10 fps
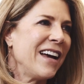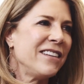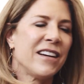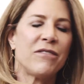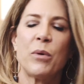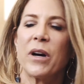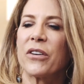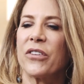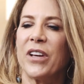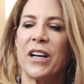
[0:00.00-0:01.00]
And Jeff
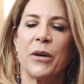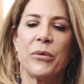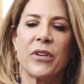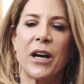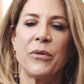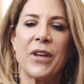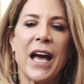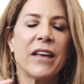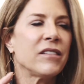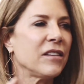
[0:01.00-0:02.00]
Walker said, and I was
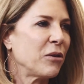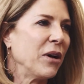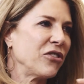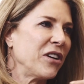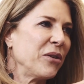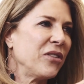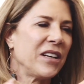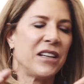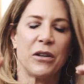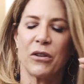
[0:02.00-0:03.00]
asking the question, I always
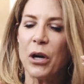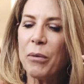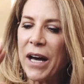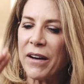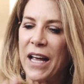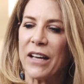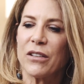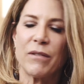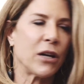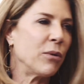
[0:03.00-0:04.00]
think, go out and
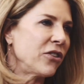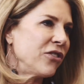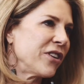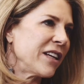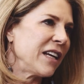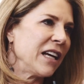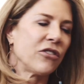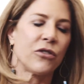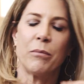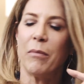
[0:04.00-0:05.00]
ask the right question, you'll get the
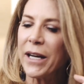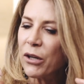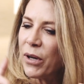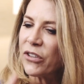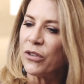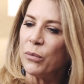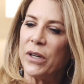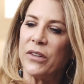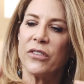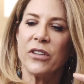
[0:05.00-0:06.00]
answer. My question
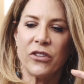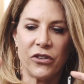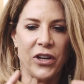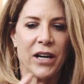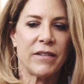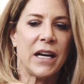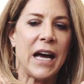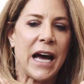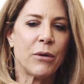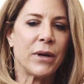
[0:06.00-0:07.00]
was to Jeff,
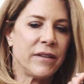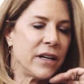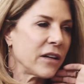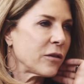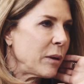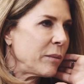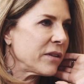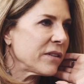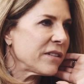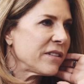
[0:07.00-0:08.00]
how do I 10x my
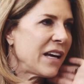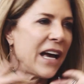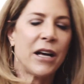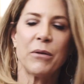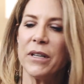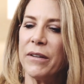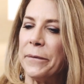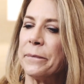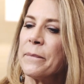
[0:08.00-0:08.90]
business? How do I do it?